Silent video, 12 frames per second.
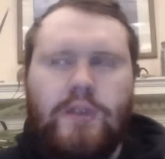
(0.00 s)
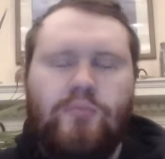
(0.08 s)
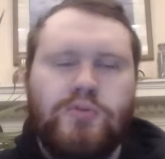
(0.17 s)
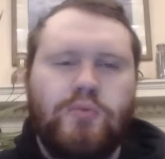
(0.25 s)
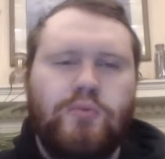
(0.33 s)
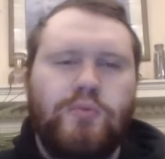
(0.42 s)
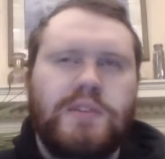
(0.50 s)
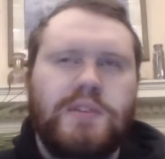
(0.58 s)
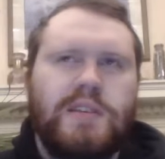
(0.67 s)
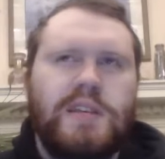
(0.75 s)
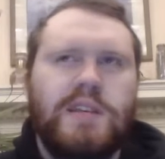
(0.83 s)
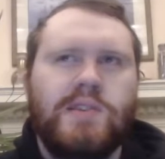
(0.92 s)
which was
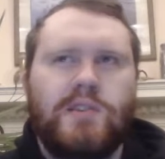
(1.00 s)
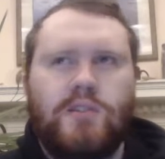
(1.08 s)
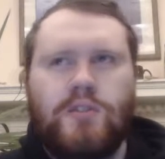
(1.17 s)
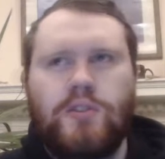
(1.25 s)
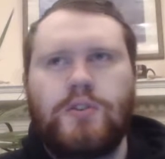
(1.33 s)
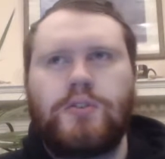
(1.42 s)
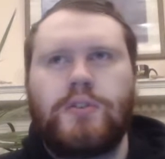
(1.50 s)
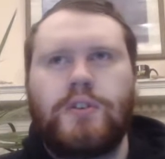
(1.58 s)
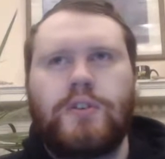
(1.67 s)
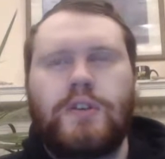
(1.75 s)
teased earlier.